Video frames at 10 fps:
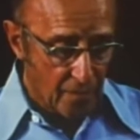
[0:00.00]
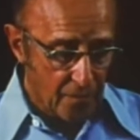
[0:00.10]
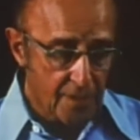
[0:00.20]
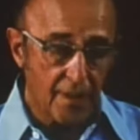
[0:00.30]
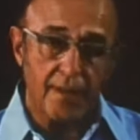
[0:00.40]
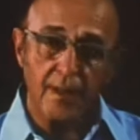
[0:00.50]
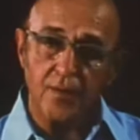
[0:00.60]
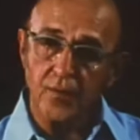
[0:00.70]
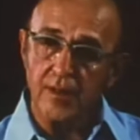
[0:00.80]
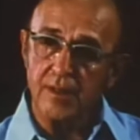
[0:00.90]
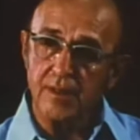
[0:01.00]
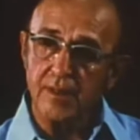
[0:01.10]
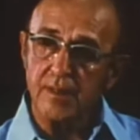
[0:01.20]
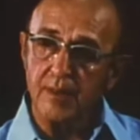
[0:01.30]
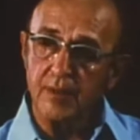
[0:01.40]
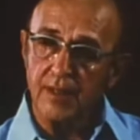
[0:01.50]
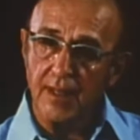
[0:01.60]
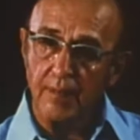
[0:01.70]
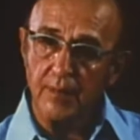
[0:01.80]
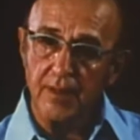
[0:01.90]
For still another reason, it seems
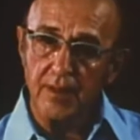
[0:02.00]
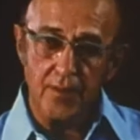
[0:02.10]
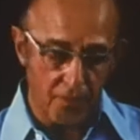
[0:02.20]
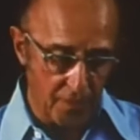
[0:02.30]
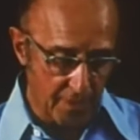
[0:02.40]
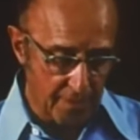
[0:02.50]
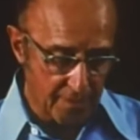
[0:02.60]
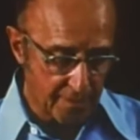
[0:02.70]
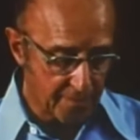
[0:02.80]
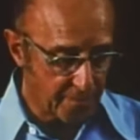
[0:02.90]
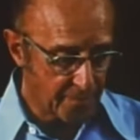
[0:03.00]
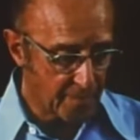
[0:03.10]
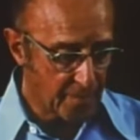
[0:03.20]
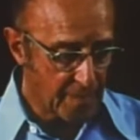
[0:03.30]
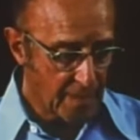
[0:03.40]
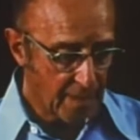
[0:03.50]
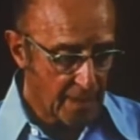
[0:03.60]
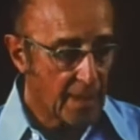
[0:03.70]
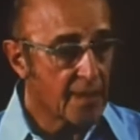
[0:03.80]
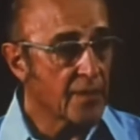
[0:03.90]
timely to do this.
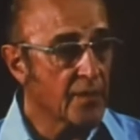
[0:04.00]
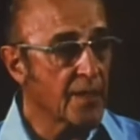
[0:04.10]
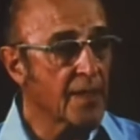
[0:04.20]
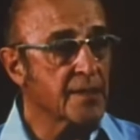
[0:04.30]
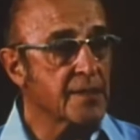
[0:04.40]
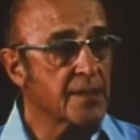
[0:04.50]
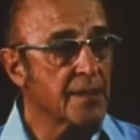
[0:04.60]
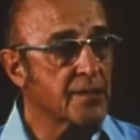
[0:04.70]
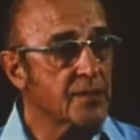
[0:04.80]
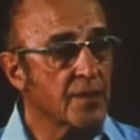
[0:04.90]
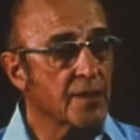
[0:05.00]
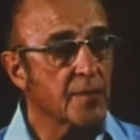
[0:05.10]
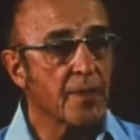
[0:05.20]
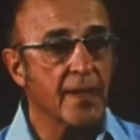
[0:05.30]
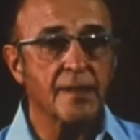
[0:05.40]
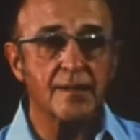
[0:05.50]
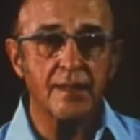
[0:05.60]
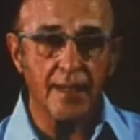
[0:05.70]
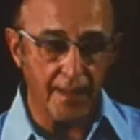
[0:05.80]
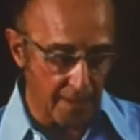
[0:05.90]
In the United States during the past
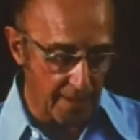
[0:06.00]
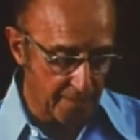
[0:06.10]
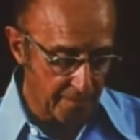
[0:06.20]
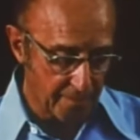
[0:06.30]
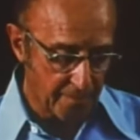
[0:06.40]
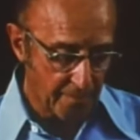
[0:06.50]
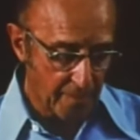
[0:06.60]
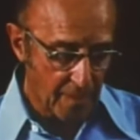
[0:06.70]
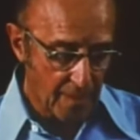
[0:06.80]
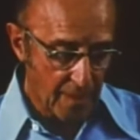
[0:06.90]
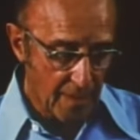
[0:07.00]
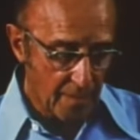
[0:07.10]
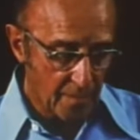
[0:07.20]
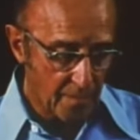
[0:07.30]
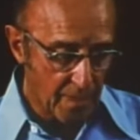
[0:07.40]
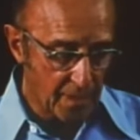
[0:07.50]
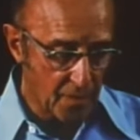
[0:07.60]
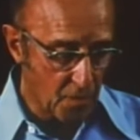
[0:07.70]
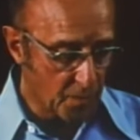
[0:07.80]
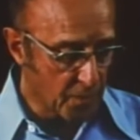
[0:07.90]
decade, many
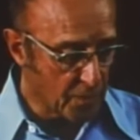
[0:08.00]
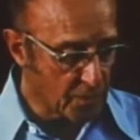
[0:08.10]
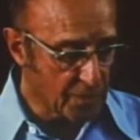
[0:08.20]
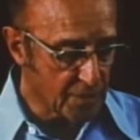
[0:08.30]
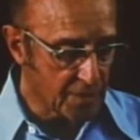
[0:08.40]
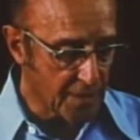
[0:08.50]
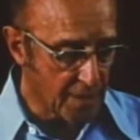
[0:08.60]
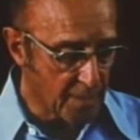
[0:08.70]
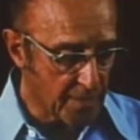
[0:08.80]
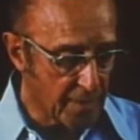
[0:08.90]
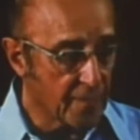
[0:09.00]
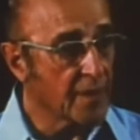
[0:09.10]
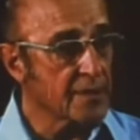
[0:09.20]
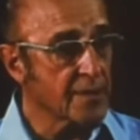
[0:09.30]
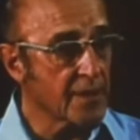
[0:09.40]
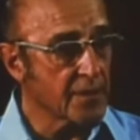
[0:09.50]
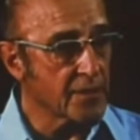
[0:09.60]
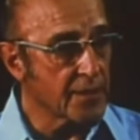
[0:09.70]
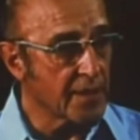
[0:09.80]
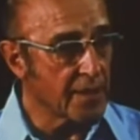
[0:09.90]
new approaches to therapy have held center
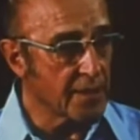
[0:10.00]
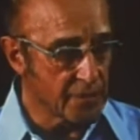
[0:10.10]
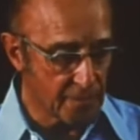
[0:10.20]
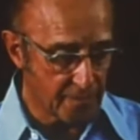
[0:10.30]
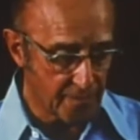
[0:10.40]
stage.